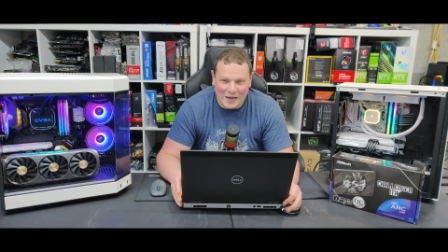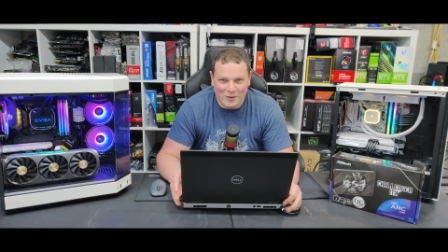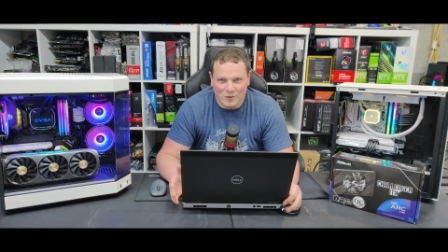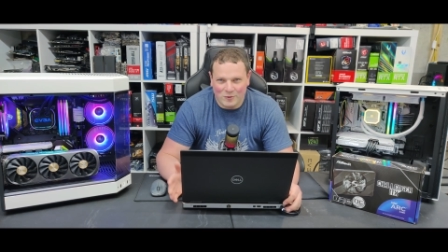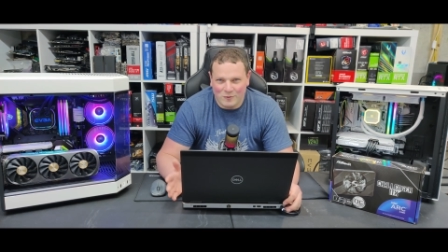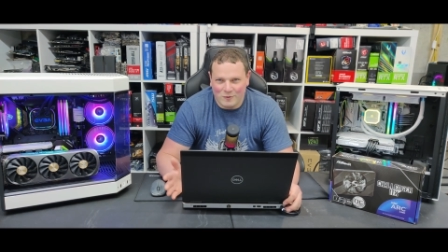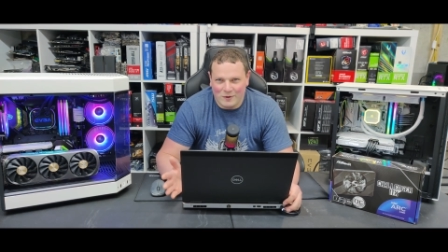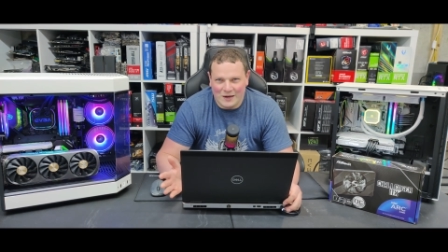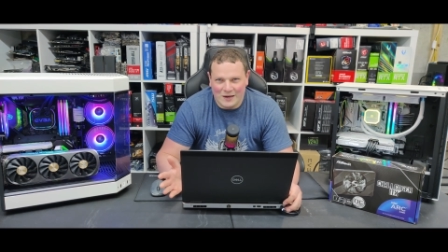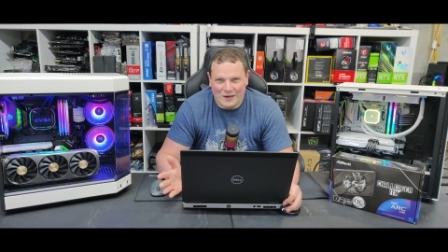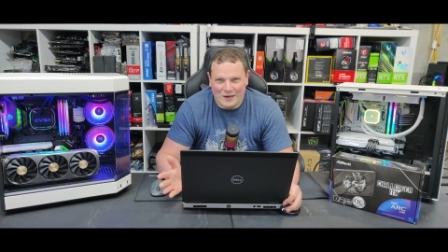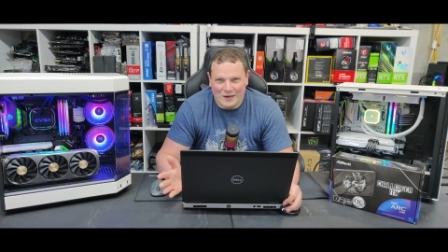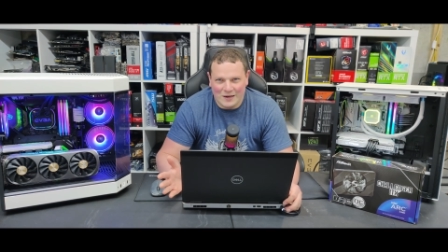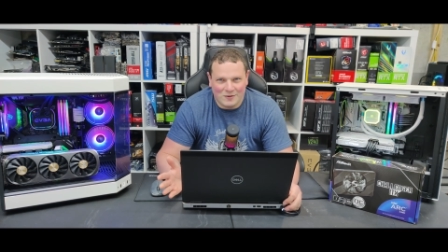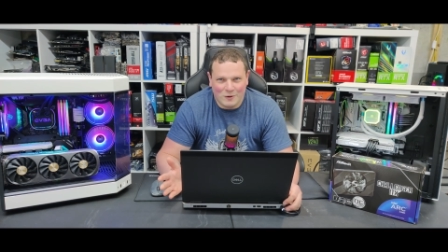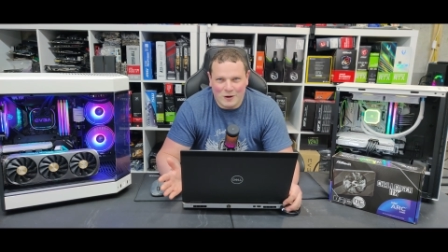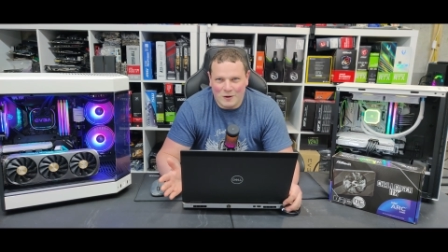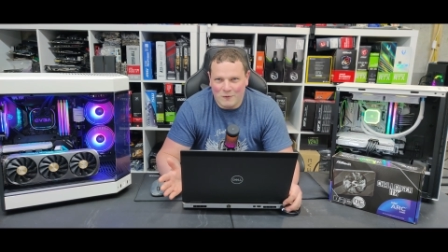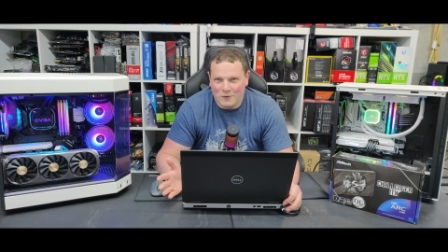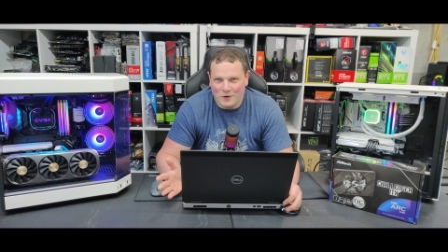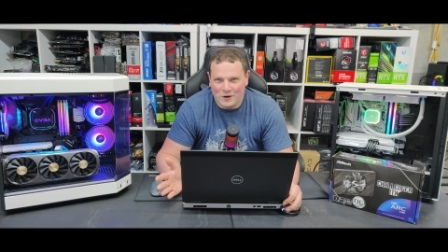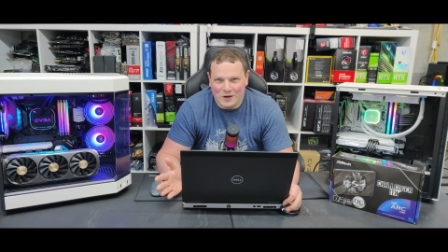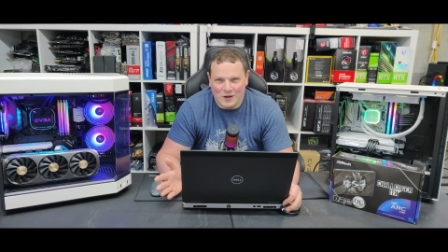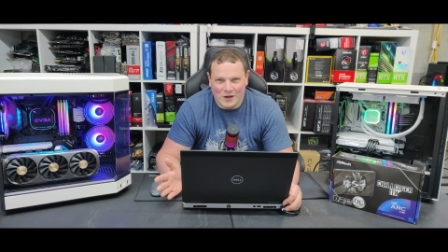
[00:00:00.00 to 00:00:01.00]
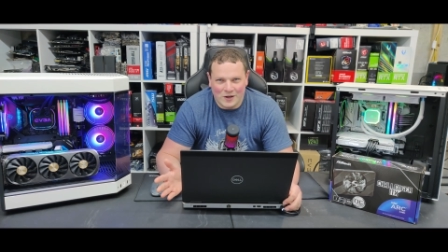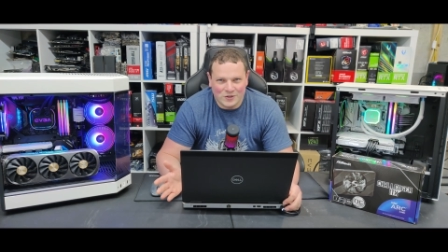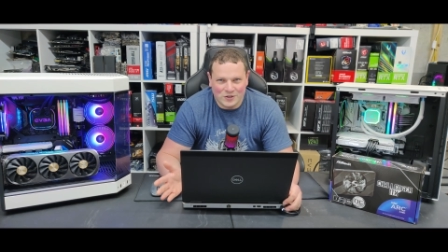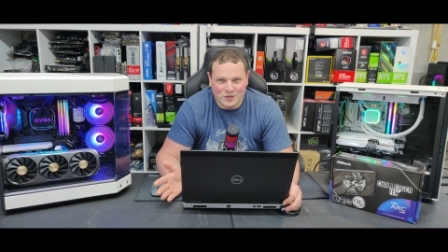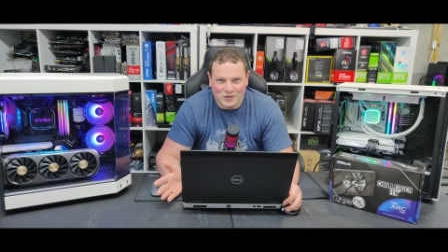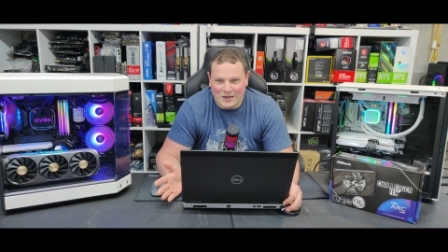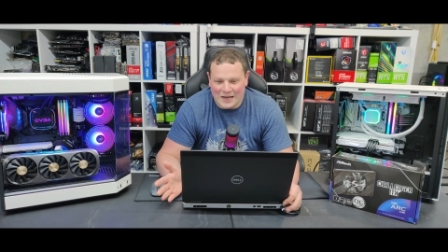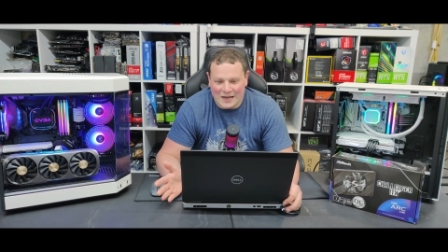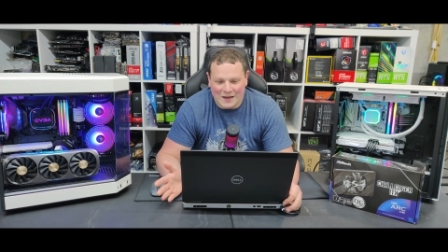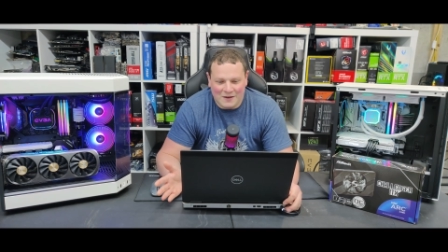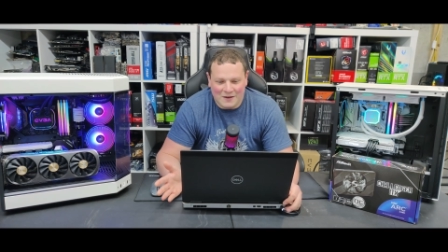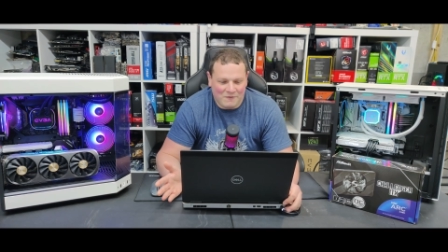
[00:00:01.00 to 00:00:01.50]
three twelve one hundred
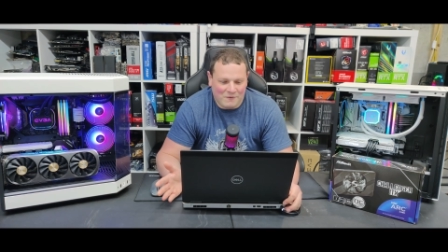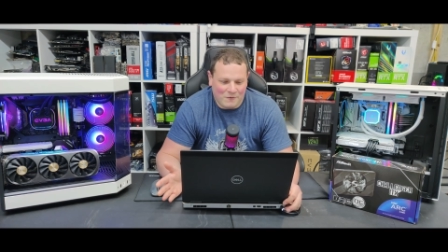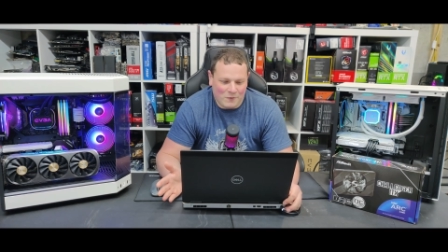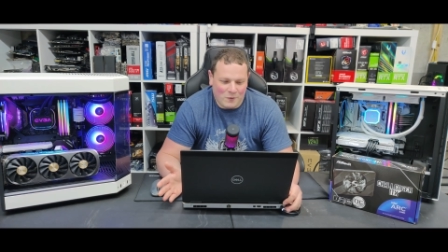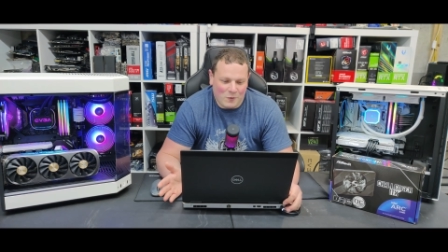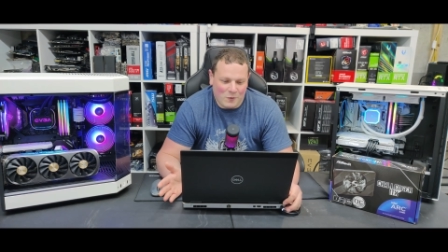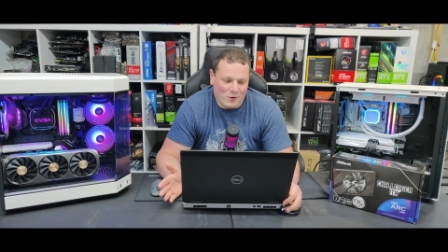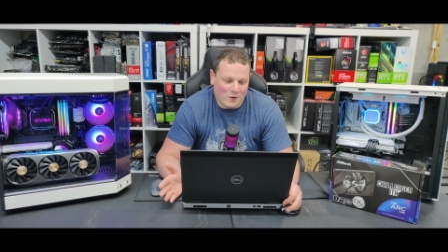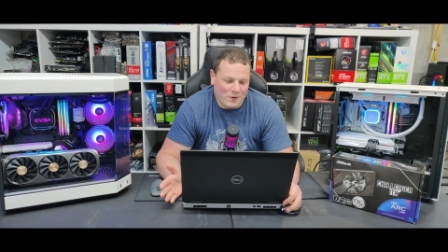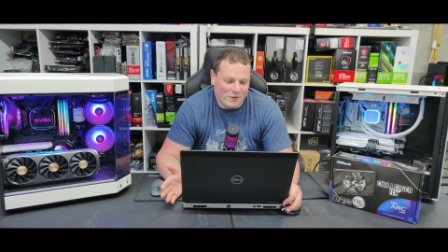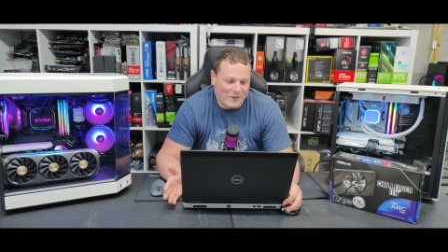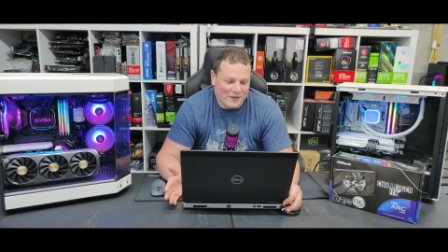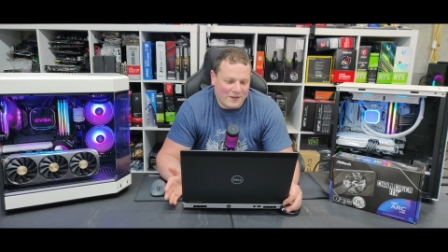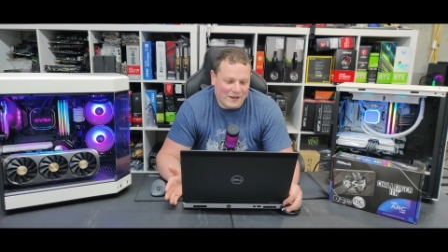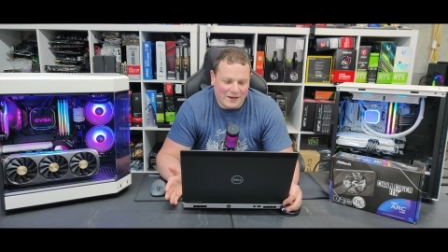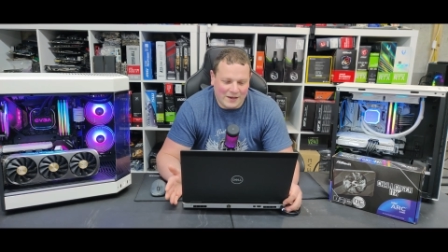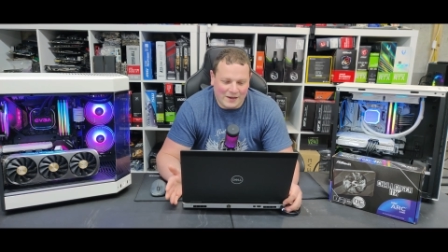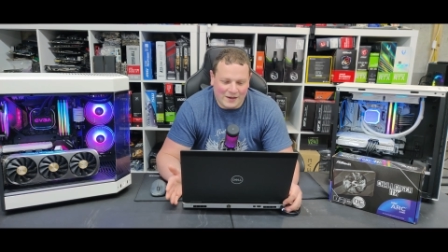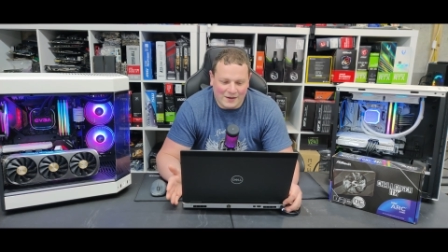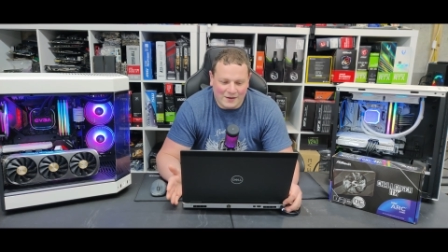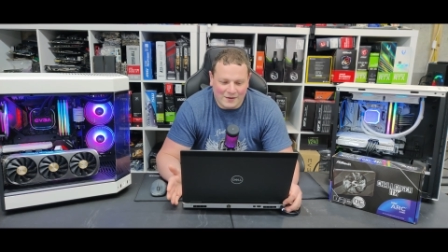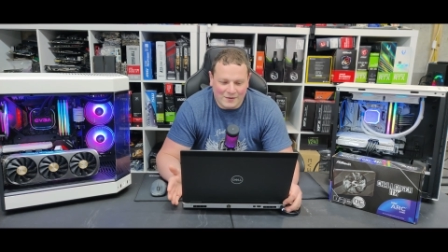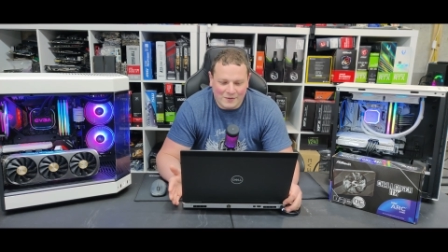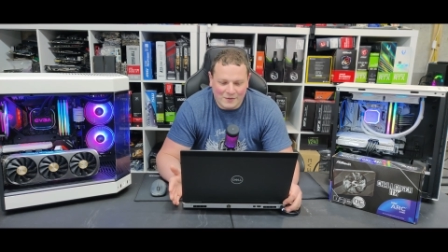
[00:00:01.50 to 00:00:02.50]
F or the